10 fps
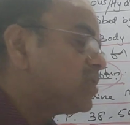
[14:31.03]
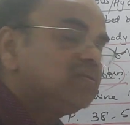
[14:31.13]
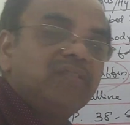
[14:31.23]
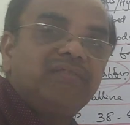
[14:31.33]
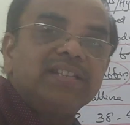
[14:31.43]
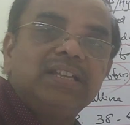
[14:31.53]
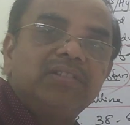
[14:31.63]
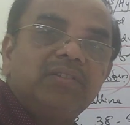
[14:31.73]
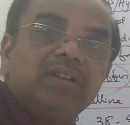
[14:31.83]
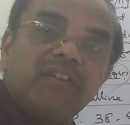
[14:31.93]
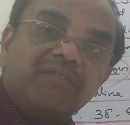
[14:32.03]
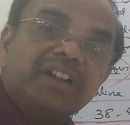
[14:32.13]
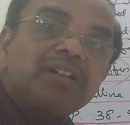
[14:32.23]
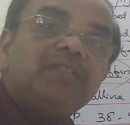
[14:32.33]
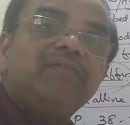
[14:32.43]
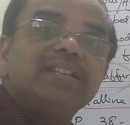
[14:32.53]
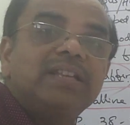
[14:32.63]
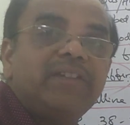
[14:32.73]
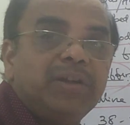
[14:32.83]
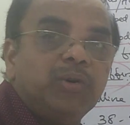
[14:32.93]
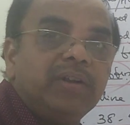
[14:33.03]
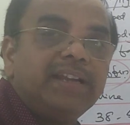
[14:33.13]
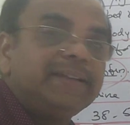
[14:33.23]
57 only. 50 to 57 only.